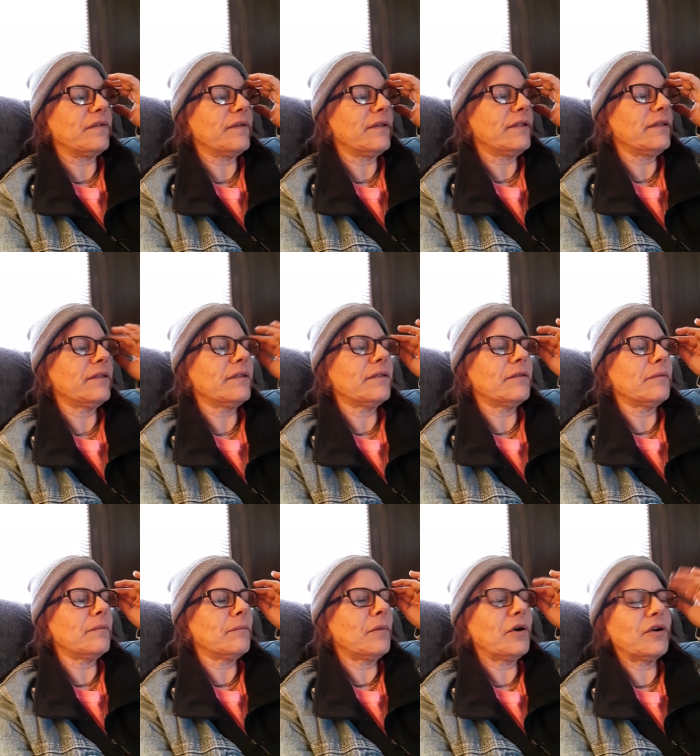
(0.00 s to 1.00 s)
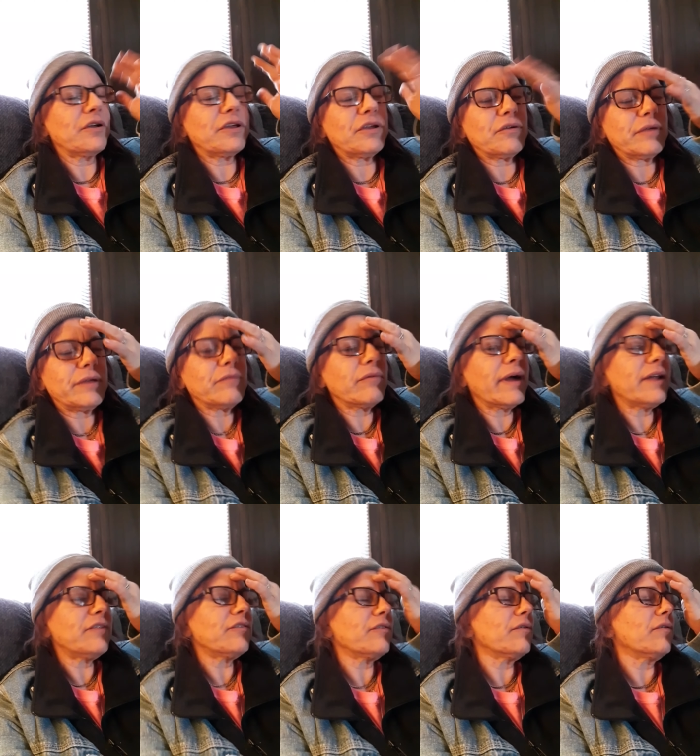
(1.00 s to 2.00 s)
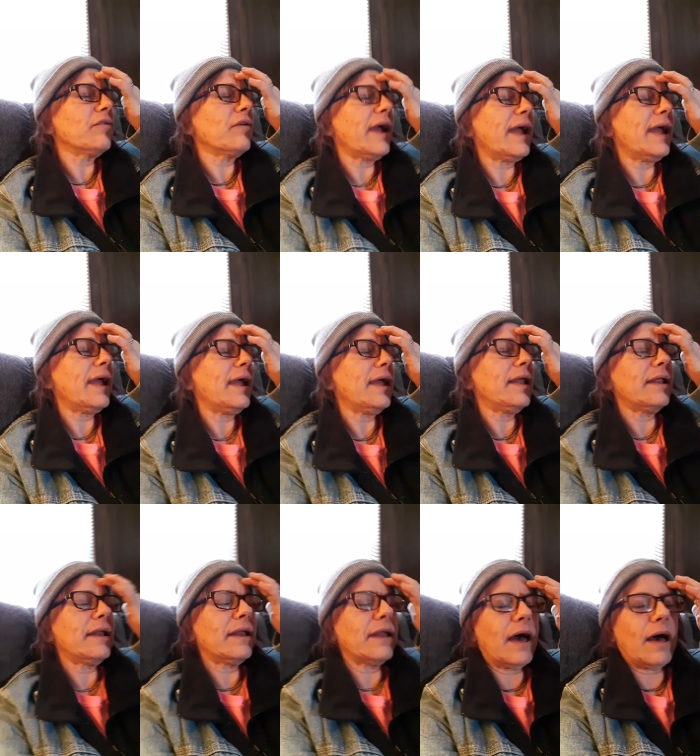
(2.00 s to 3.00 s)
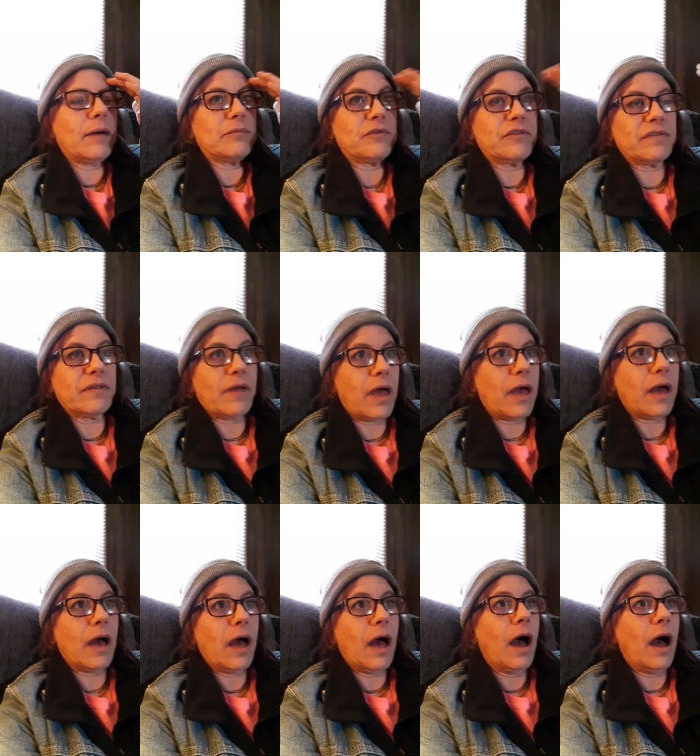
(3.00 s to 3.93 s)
and Mercury retrograde, and I'm just like,